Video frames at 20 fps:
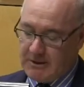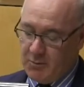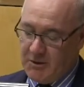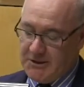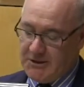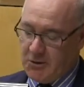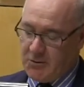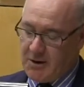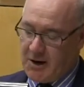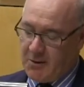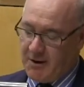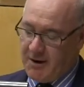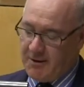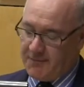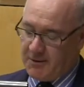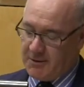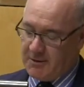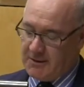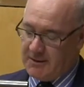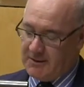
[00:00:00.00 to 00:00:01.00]
We do,
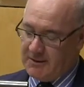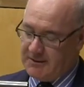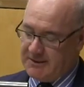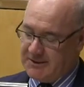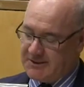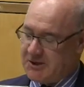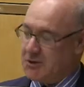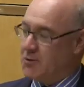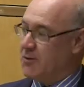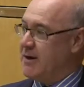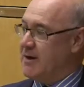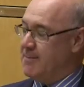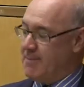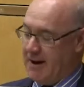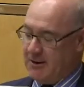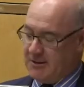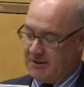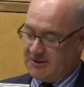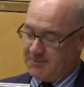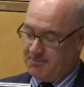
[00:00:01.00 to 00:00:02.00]
however, disagree
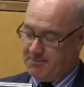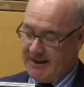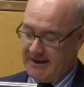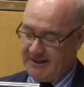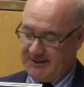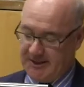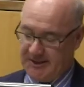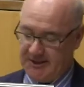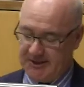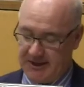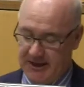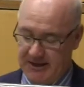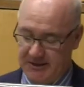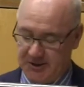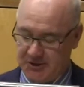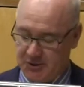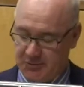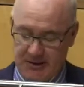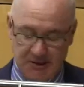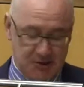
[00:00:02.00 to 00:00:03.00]
about its basis
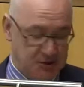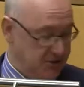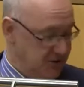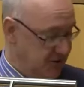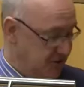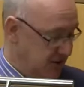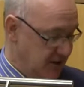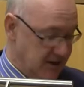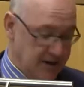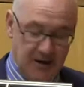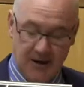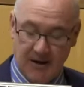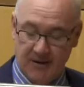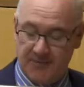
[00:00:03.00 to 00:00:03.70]
and stringency.